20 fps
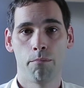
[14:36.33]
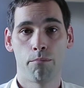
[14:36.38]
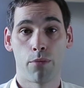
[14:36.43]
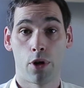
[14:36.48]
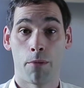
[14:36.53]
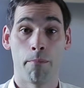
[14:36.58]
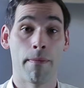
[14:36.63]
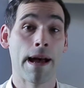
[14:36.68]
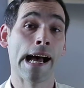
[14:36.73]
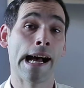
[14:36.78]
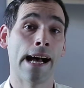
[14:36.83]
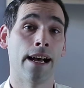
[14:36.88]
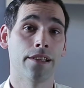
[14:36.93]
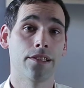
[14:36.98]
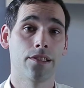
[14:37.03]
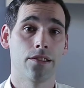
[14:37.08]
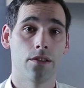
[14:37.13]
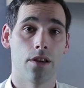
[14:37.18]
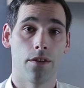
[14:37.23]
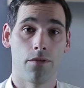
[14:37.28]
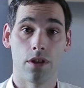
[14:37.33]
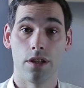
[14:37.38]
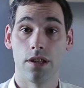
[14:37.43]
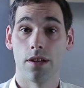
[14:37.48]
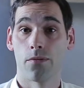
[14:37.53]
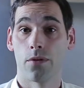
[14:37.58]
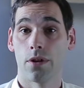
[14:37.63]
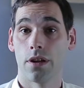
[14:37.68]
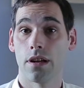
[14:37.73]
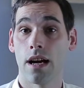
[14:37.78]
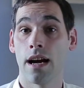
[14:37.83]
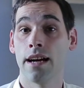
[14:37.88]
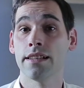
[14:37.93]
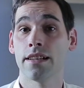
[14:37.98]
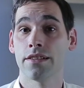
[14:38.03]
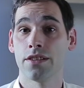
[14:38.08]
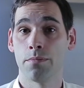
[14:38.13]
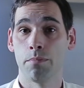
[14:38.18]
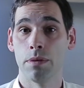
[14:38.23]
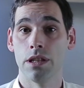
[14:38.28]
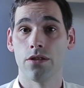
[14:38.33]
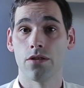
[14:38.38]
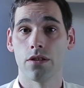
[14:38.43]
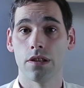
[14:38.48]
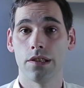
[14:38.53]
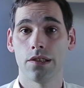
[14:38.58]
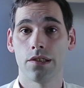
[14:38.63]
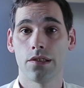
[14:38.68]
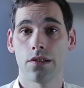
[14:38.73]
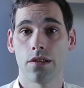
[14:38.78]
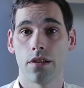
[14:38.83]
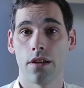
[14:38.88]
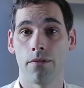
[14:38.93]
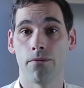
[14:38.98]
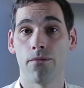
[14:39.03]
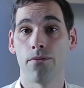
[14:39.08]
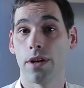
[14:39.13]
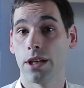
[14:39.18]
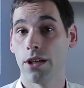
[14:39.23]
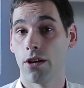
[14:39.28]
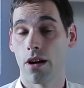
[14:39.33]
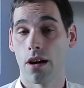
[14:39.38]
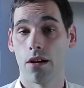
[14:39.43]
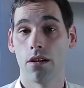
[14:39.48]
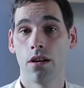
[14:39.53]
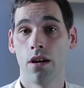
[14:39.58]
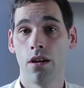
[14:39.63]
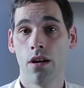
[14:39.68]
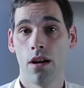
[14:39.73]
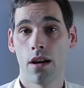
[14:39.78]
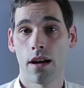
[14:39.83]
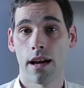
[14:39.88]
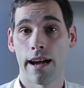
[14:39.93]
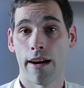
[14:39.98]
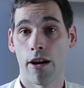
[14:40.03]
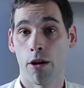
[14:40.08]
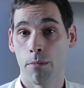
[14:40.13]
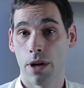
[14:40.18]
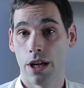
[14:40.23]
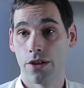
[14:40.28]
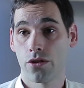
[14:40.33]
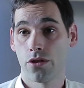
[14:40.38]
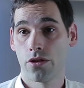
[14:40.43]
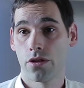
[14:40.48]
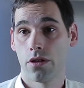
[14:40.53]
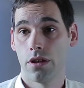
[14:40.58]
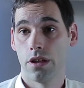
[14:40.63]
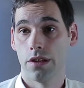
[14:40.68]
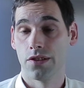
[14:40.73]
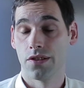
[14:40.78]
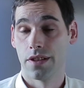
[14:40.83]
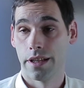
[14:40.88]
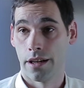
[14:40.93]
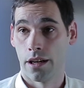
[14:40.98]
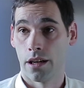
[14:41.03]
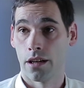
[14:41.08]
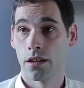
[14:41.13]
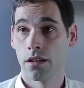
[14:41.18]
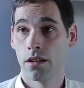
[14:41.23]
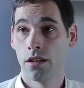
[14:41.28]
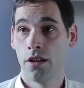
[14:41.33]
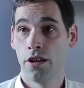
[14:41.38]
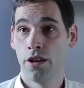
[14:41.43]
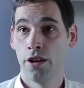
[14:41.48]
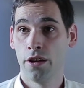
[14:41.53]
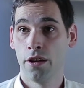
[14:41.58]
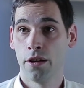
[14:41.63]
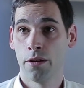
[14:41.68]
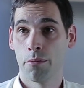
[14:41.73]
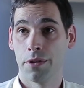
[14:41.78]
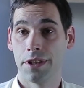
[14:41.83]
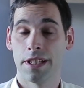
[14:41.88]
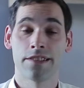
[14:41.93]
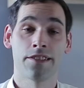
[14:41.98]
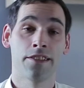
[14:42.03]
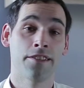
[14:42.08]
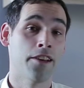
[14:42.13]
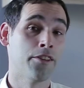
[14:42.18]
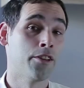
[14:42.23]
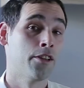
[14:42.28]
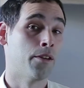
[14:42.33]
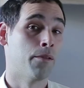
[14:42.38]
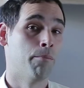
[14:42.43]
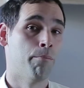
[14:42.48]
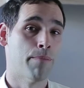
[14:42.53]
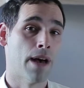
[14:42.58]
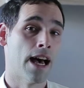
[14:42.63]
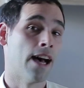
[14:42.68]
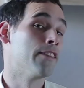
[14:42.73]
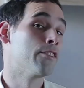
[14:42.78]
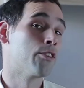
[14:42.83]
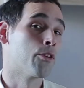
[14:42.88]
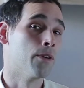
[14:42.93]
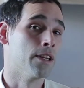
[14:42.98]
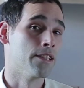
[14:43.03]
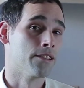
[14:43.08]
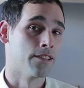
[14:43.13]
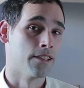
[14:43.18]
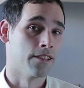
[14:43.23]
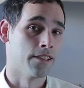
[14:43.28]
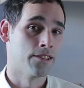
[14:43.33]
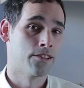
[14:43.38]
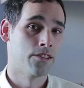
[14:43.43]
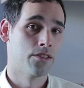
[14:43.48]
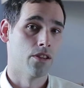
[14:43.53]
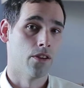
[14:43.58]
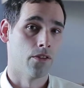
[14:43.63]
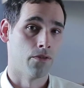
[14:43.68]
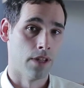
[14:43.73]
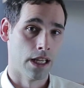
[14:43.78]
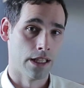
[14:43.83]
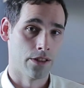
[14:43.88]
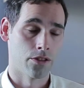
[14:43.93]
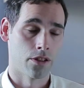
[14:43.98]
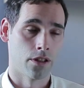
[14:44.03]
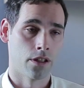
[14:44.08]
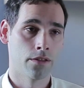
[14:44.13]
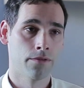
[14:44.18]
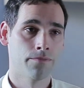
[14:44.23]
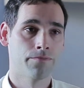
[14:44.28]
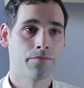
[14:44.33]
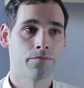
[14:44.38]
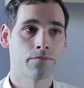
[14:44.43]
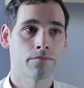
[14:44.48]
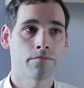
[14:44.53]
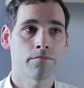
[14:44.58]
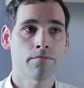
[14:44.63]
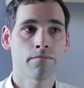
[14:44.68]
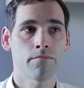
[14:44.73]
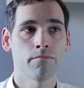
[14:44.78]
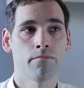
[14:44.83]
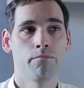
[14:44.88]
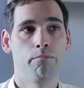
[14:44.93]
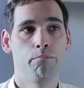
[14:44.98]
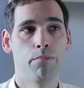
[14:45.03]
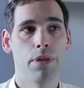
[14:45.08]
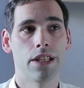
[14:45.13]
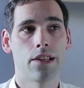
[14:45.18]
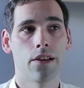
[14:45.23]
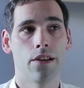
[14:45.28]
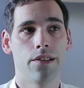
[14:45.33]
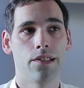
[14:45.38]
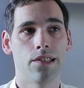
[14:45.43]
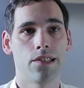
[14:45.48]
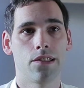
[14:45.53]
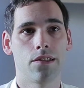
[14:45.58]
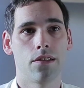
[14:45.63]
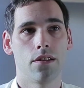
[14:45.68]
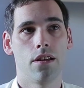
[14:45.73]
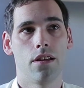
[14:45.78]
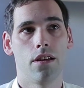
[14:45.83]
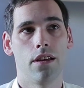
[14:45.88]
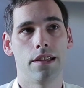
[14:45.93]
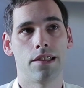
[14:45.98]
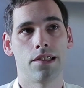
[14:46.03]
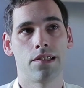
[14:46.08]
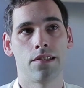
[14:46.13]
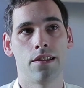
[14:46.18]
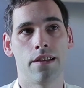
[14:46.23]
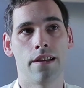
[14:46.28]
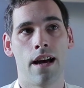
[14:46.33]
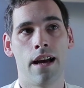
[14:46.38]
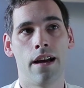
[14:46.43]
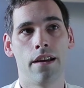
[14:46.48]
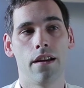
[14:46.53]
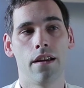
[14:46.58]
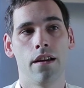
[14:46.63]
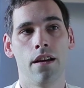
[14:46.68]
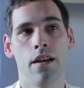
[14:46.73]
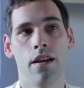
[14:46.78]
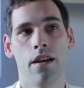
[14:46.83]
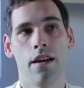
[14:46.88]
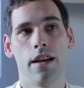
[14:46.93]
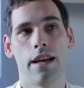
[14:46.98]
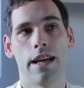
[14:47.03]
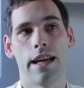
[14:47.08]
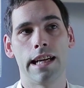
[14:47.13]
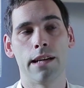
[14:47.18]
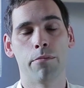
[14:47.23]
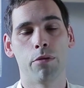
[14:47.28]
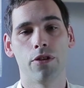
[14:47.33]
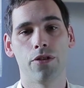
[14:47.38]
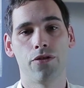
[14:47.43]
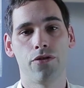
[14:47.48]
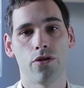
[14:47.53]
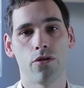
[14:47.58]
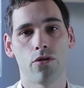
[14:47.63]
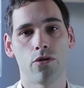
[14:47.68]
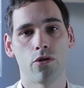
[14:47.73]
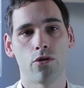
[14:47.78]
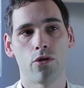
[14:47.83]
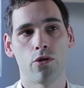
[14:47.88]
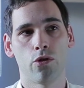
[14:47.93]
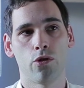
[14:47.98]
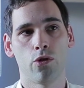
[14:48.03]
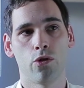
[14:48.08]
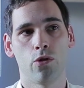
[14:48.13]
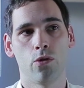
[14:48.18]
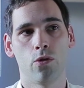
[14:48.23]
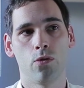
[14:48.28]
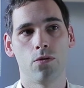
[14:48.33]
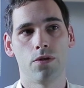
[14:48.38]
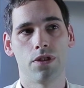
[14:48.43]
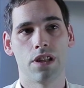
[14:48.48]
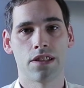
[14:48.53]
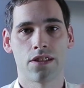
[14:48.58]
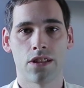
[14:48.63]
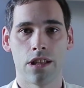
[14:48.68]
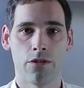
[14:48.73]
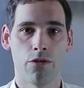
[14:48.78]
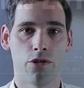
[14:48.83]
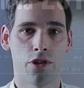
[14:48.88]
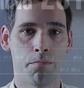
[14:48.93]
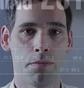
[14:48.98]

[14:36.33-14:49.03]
per mass of the different ion species and figure out how much is there. But that's another bad coincidence of nature, because it's not able to distinguish